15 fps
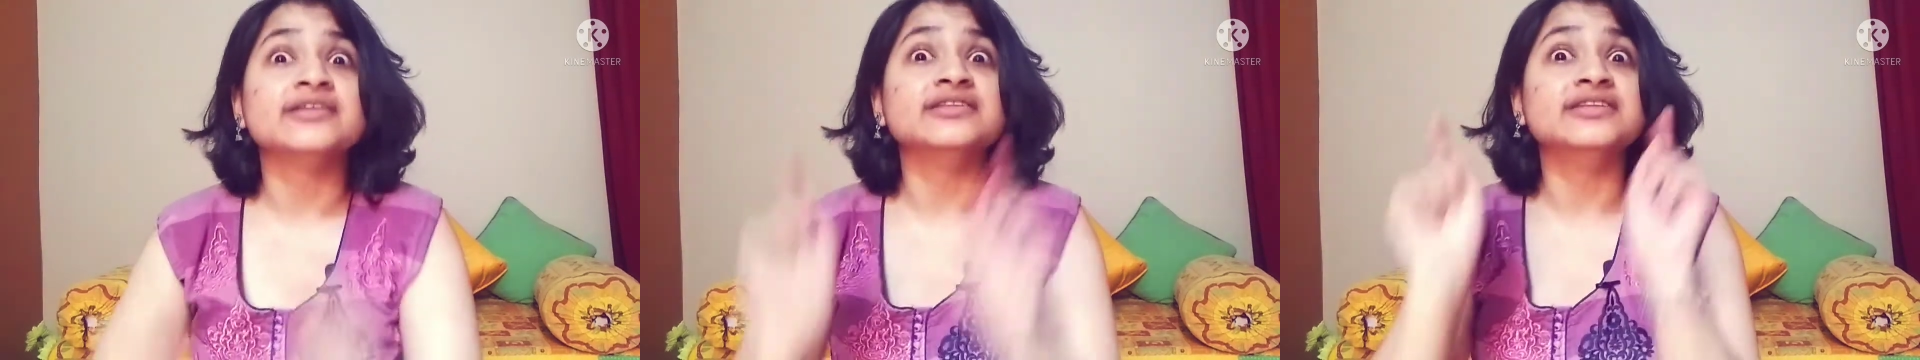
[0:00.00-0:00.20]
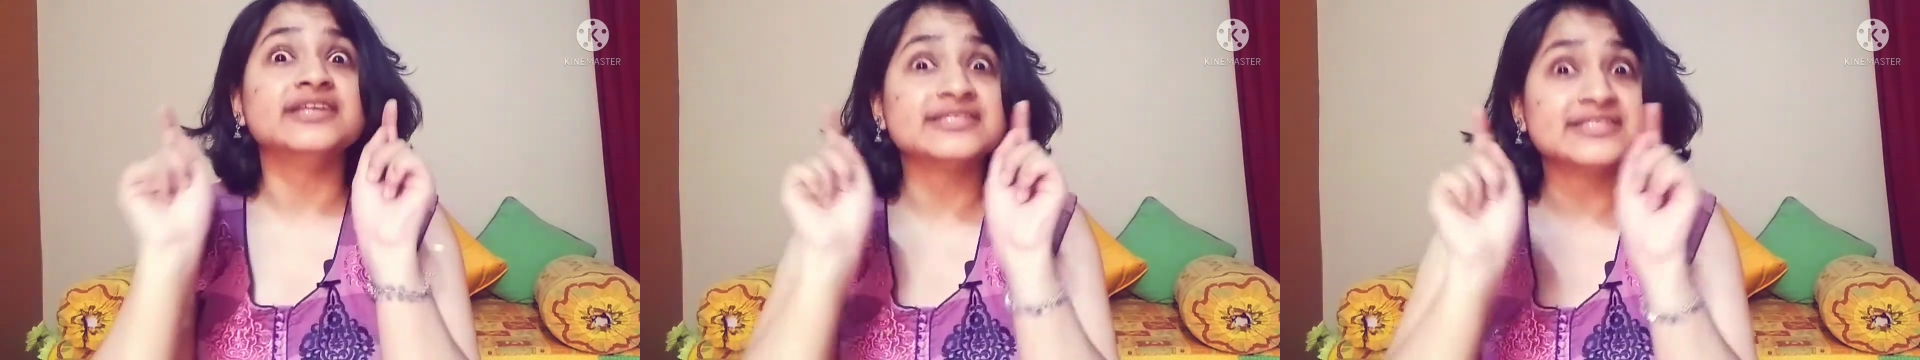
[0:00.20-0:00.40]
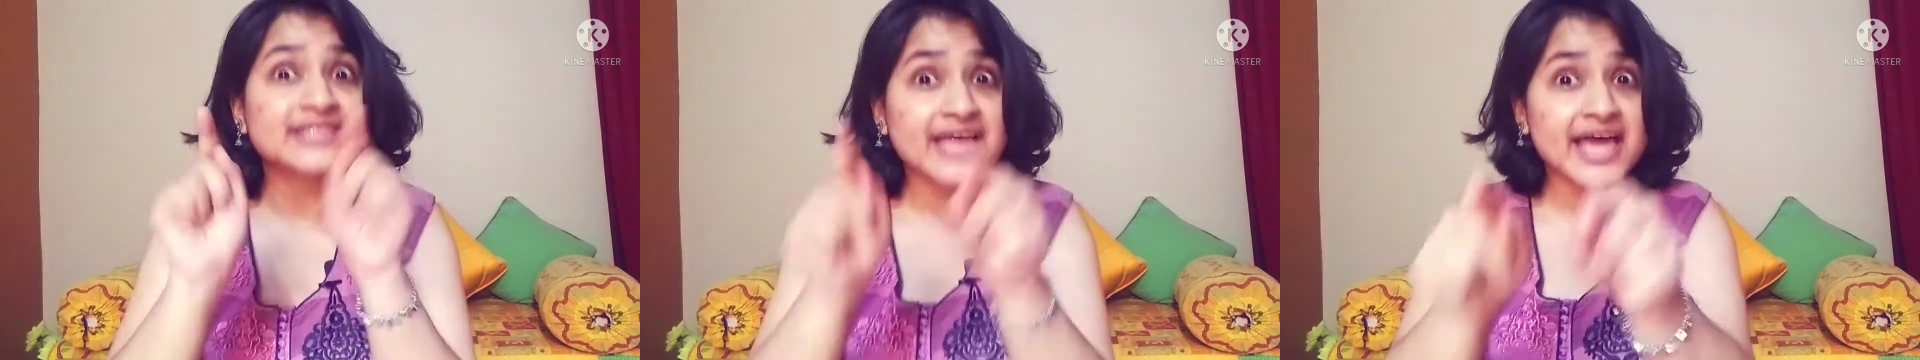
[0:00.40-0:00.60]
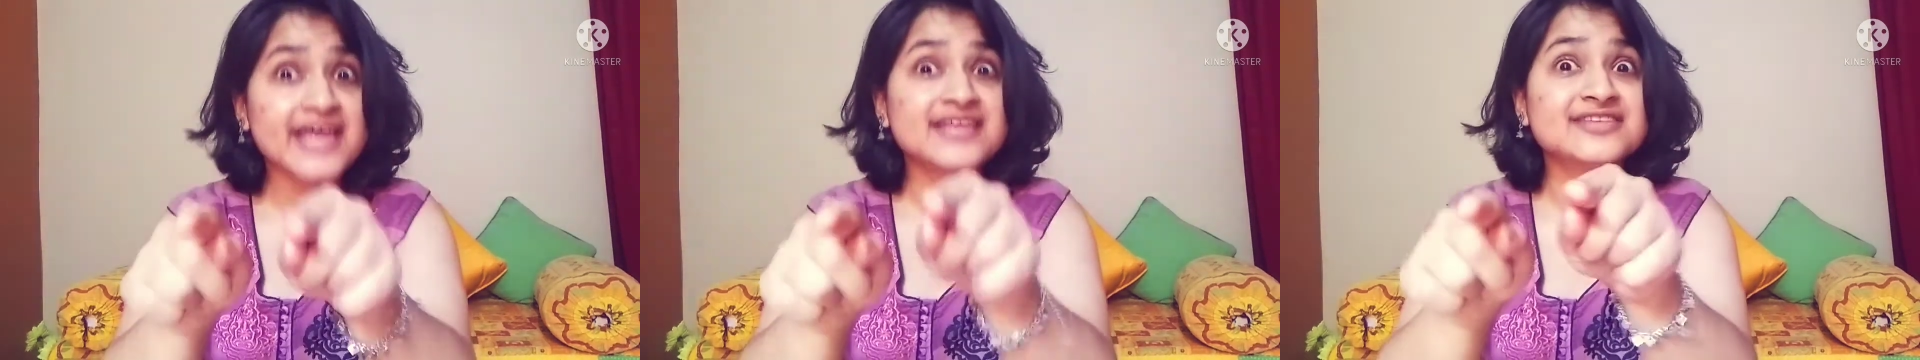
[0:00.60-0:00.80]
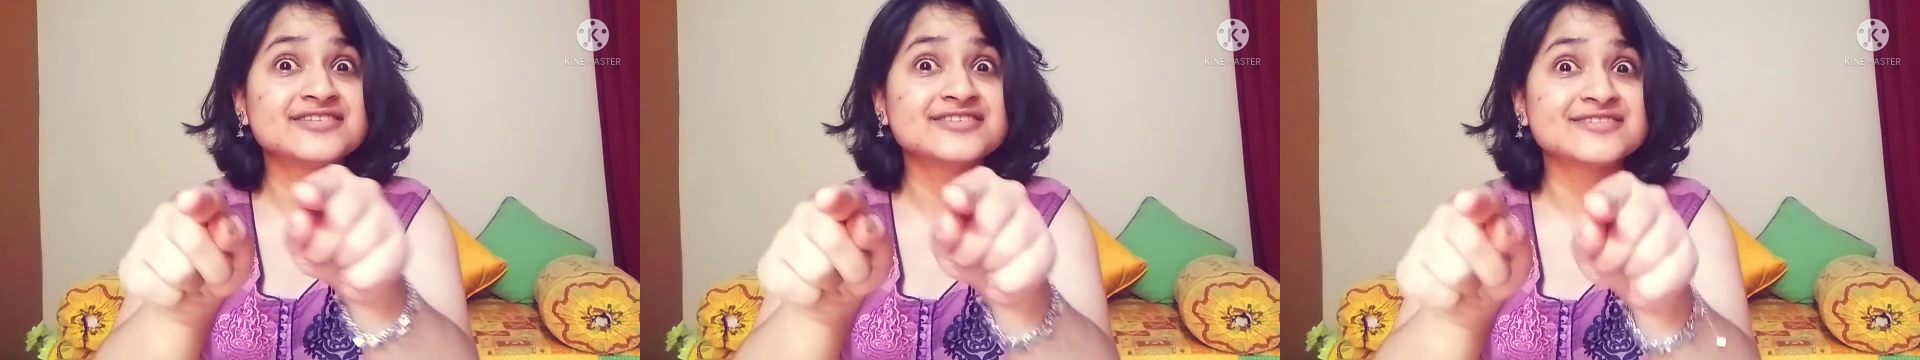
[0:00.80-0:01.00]
this
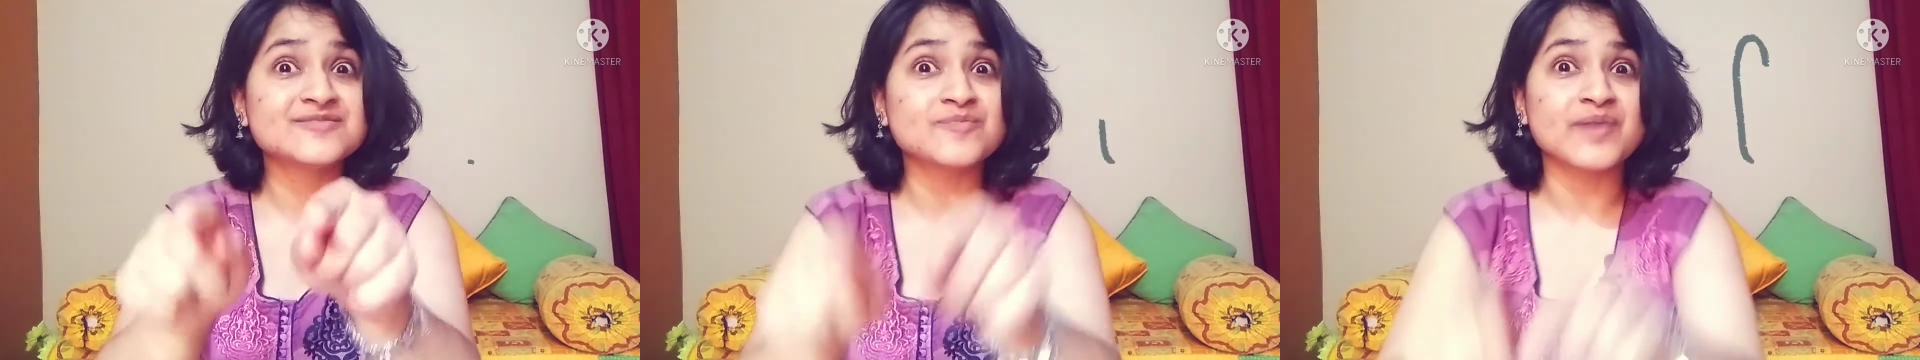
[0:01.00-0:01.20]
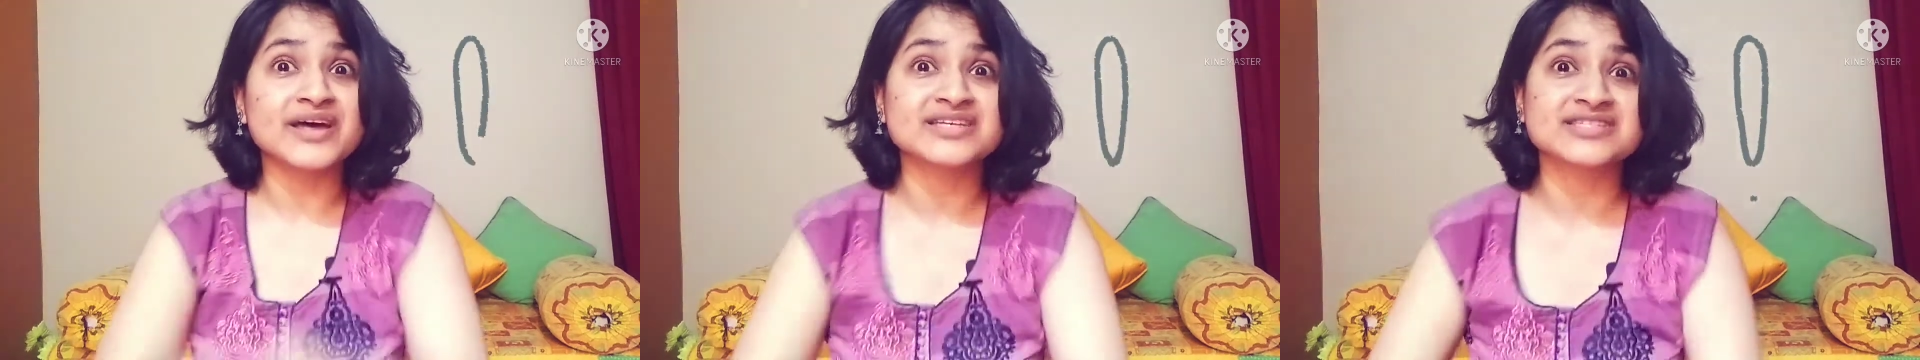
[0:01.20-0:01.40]
is my